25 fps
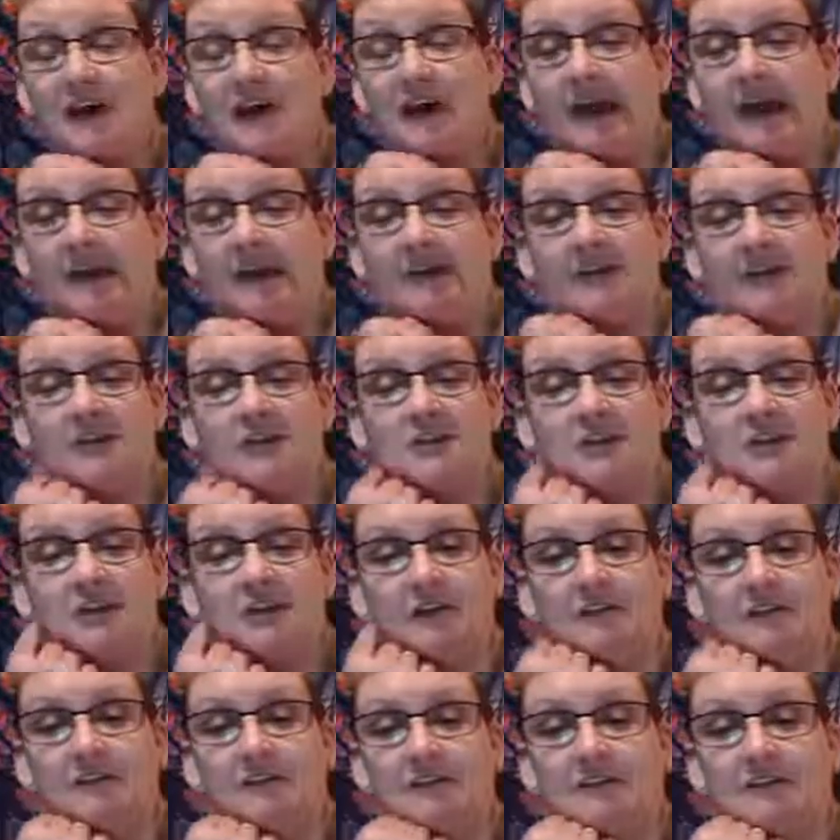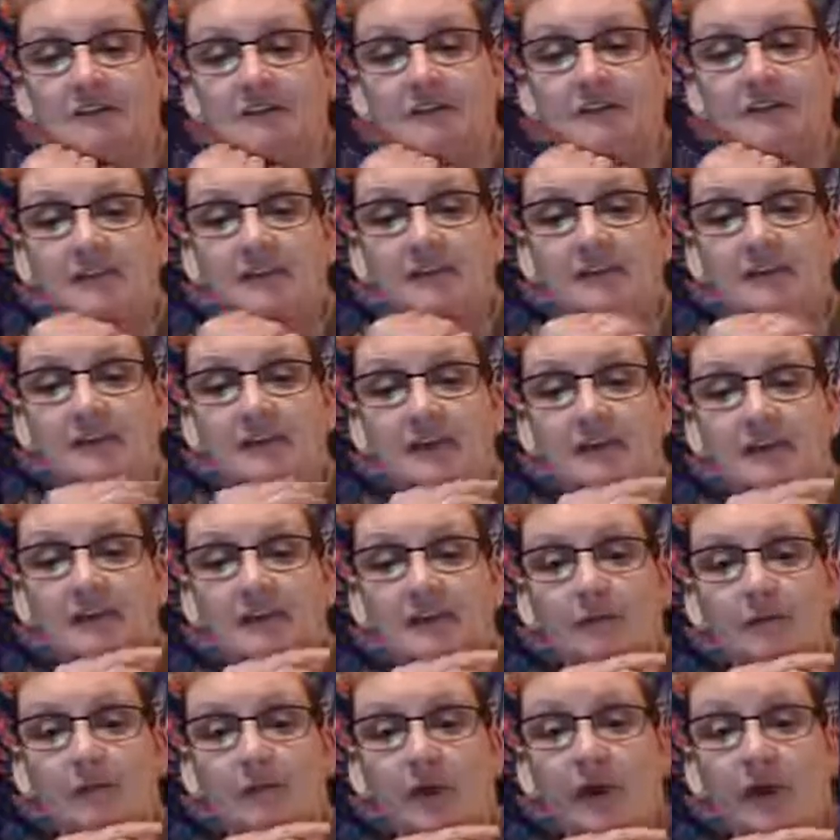energy,
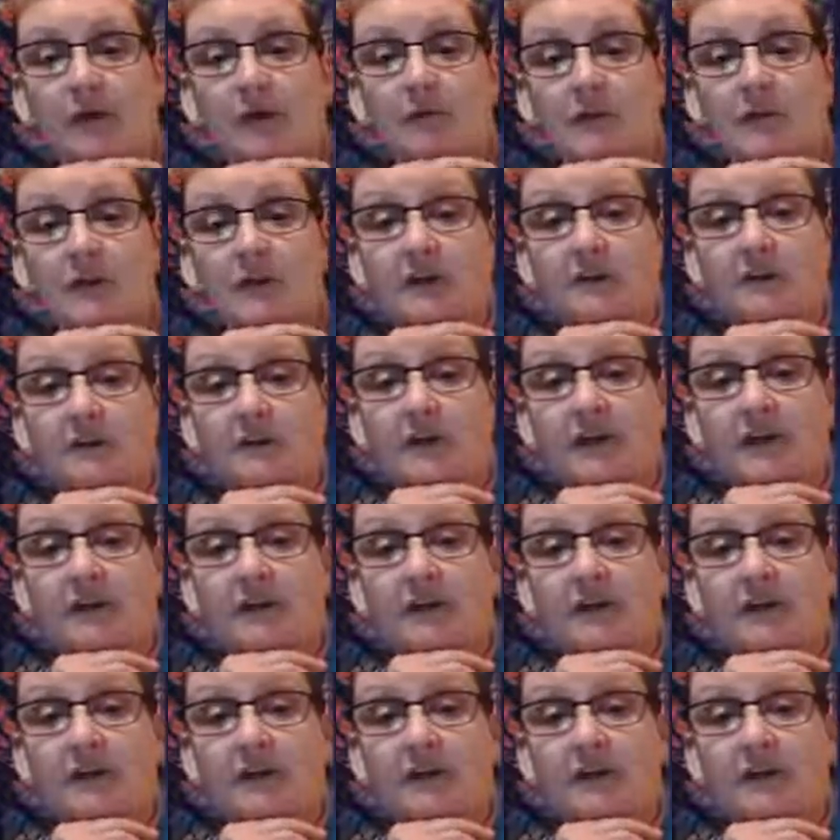but I really feel